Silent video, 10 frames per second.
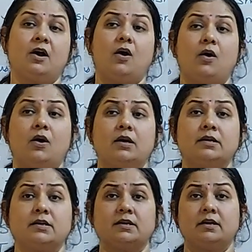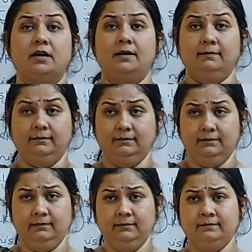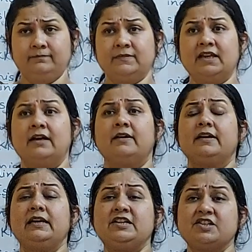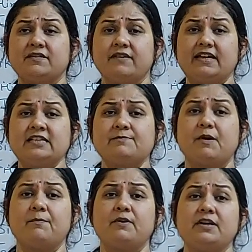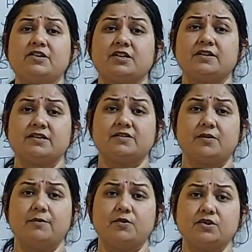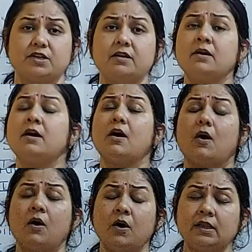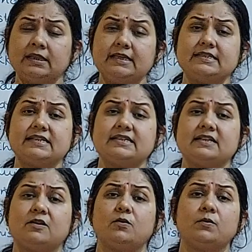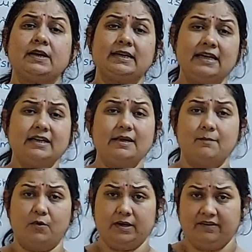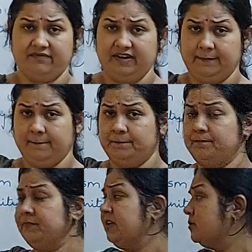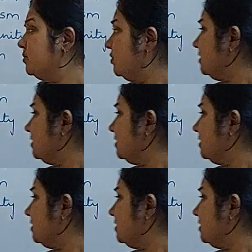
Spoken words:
or religion wise population distribution, all this is included in demography. So